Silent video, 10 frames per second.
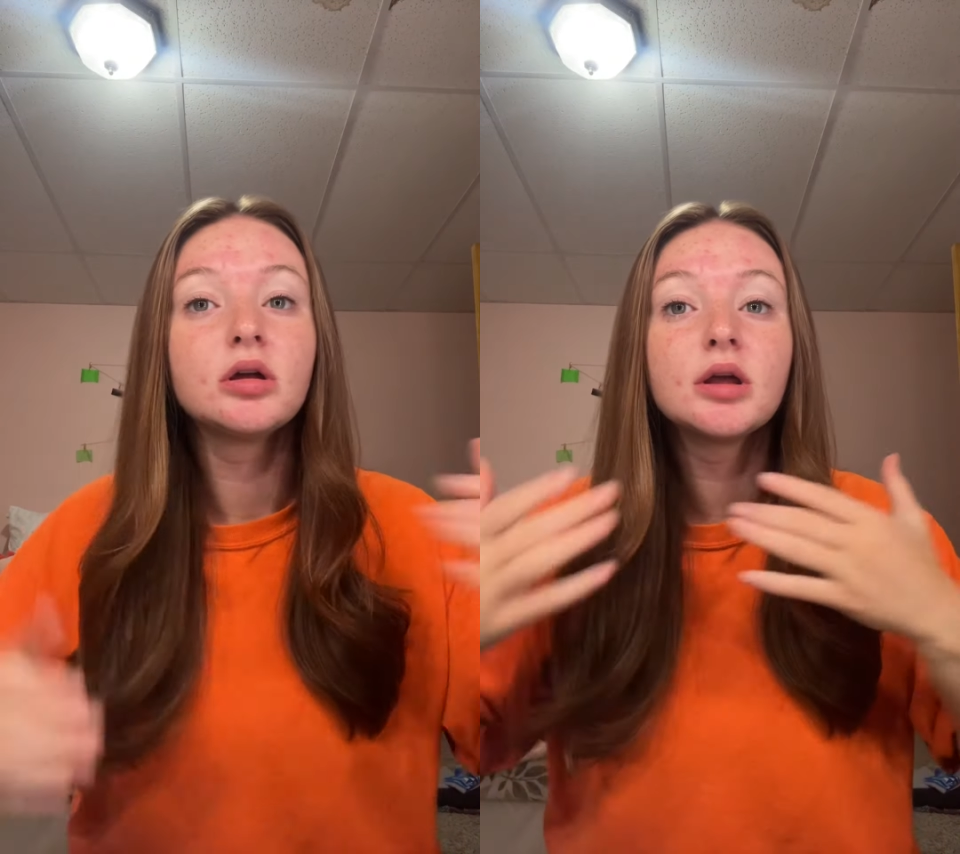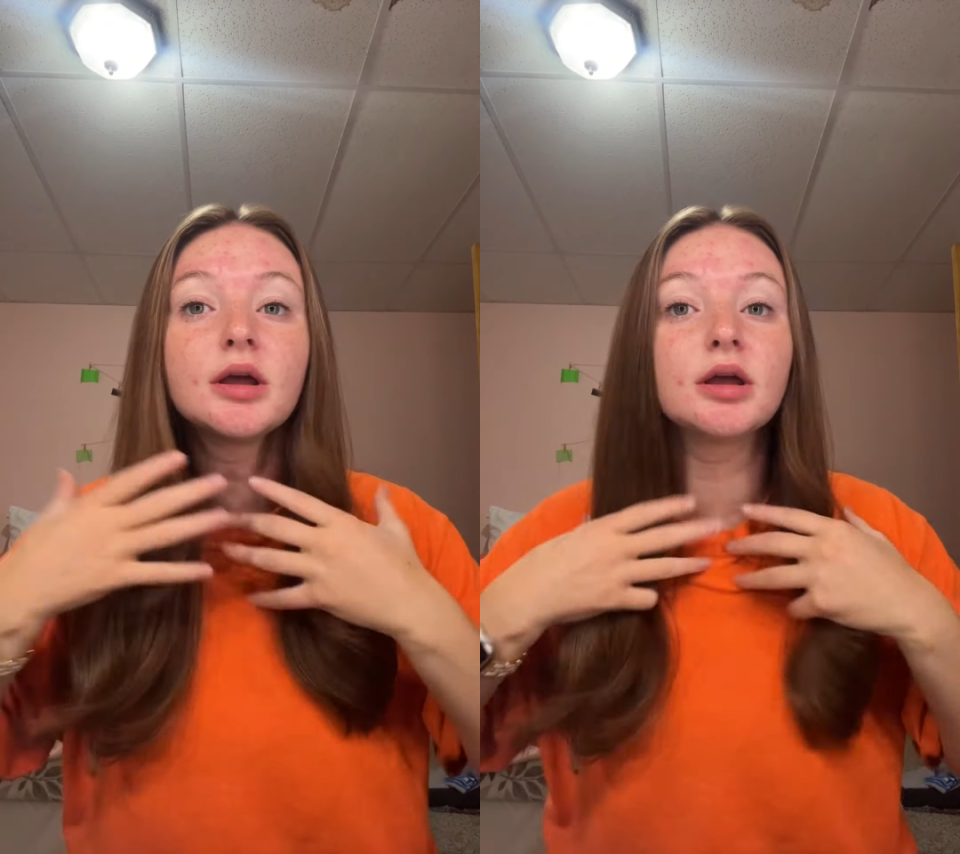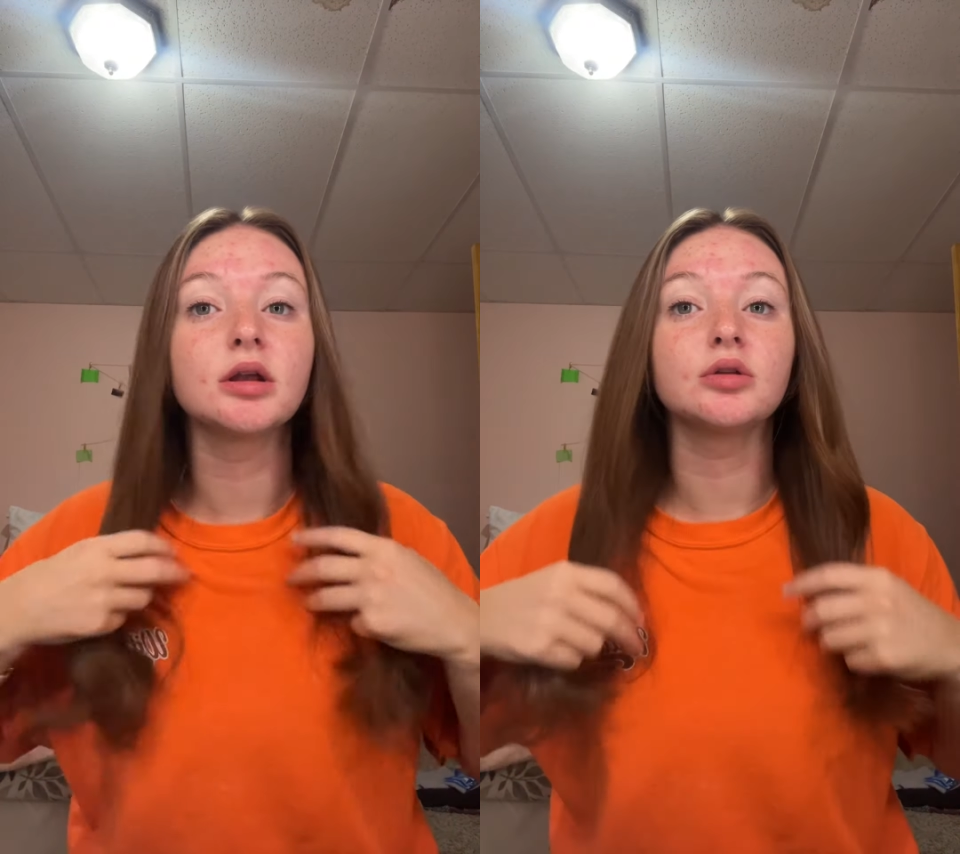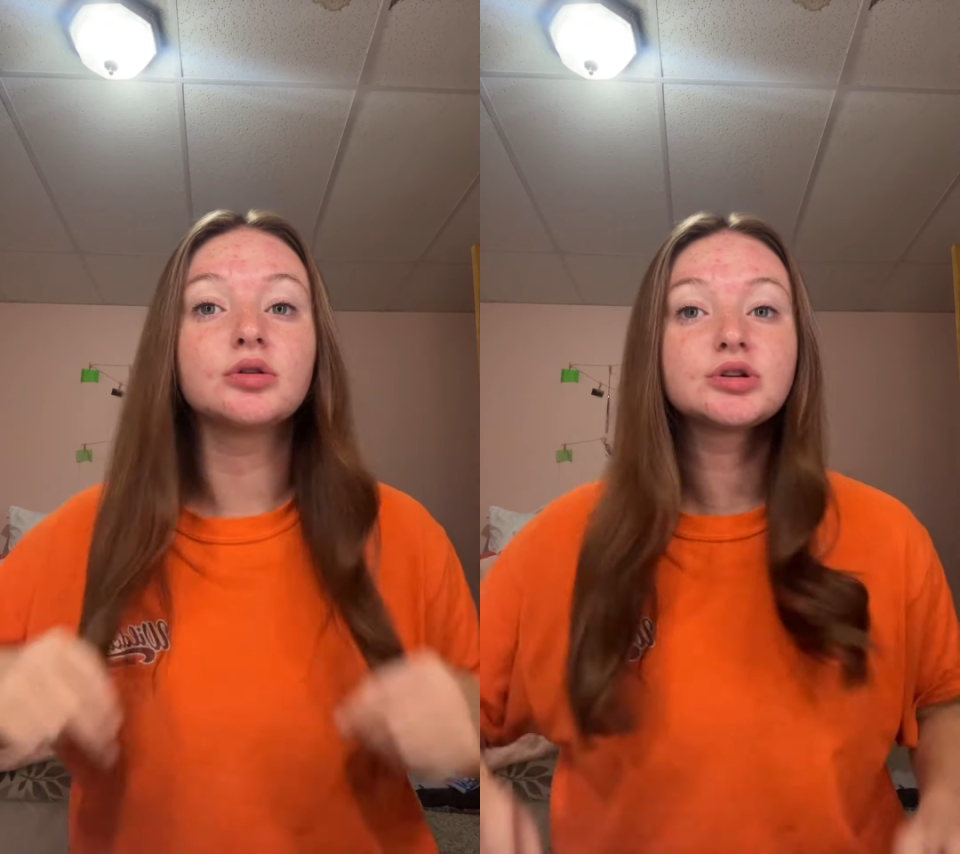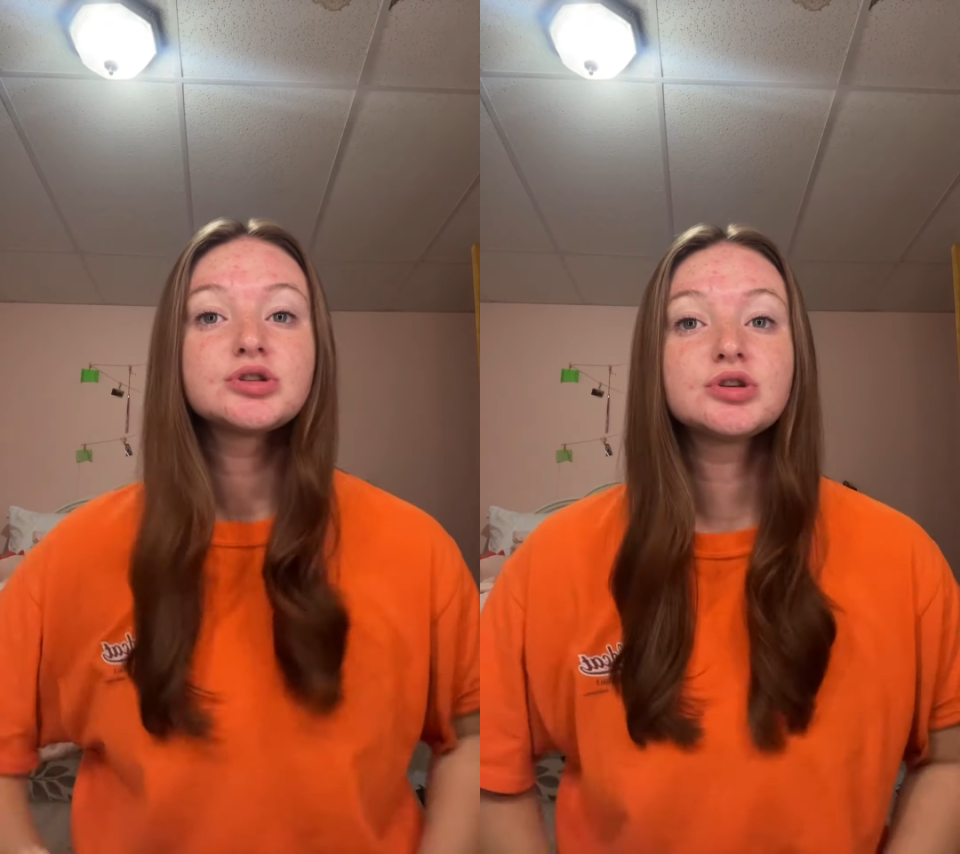And it
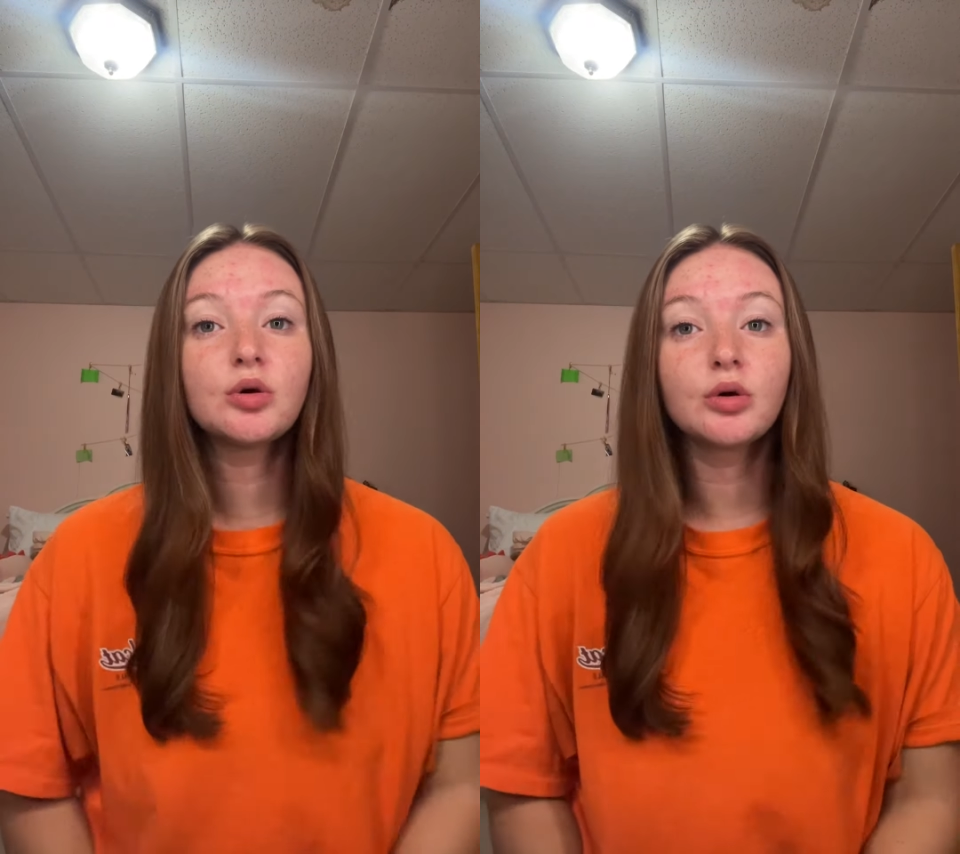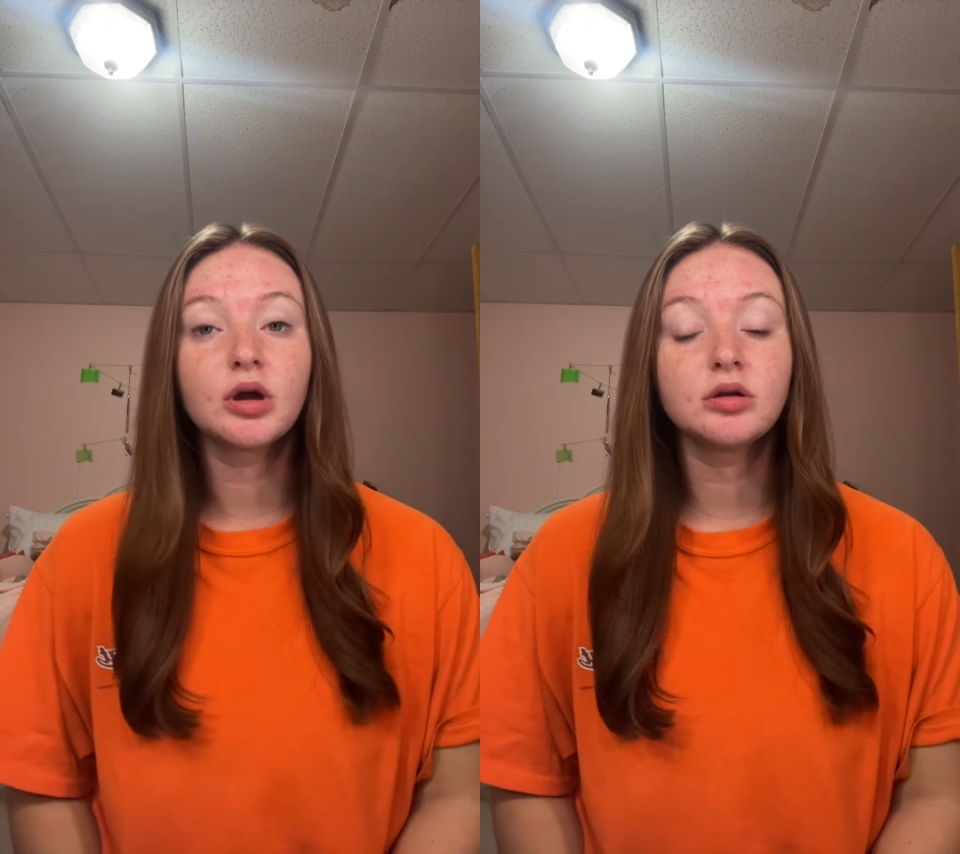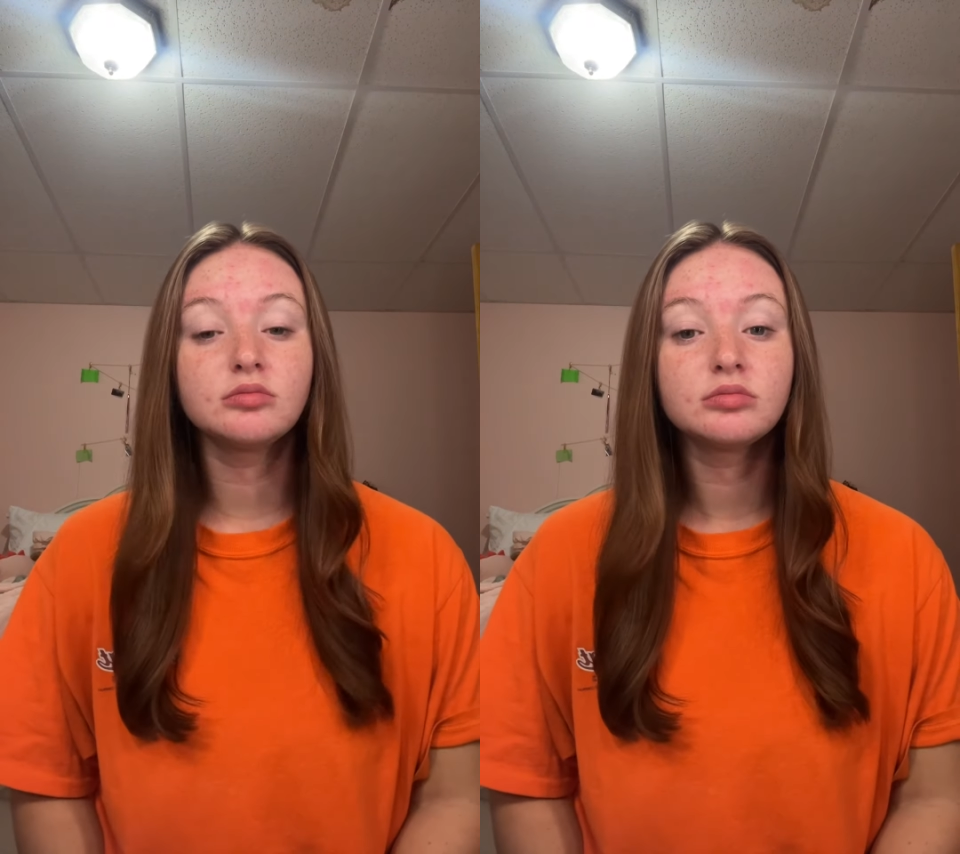looks so good.